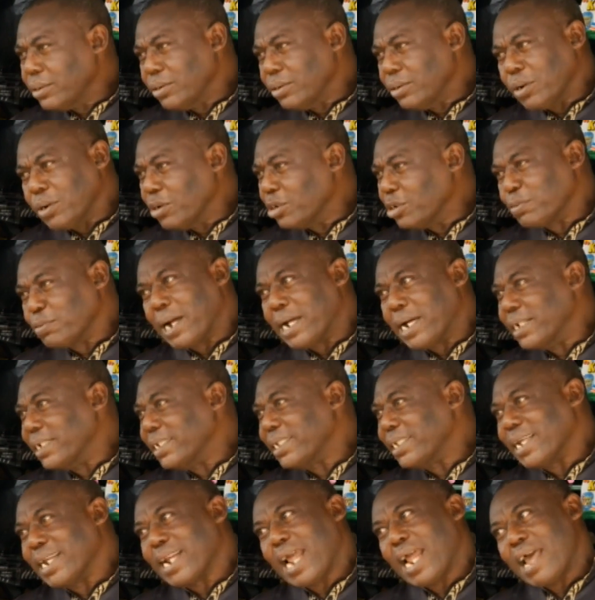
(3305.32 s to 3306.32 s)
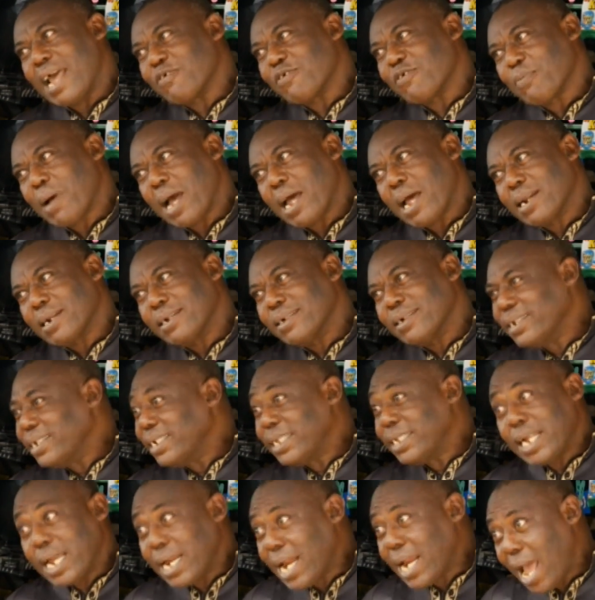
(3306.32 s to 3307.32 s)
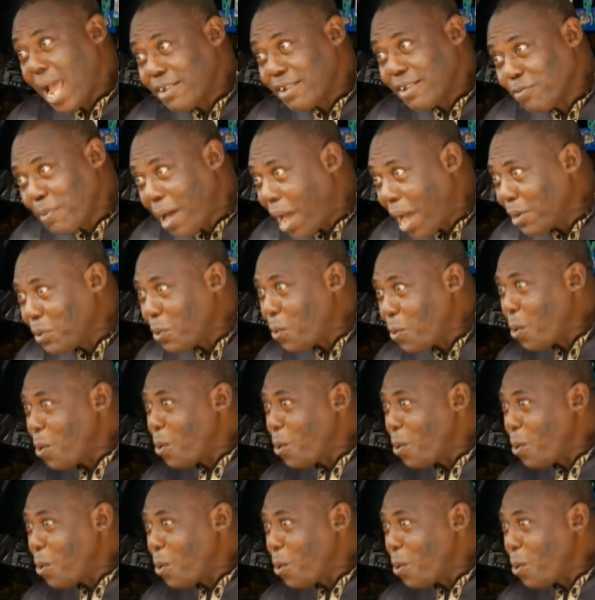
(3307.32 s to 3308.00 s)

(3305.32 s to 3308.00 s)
Your husband is a nice man. He's a nice man, no?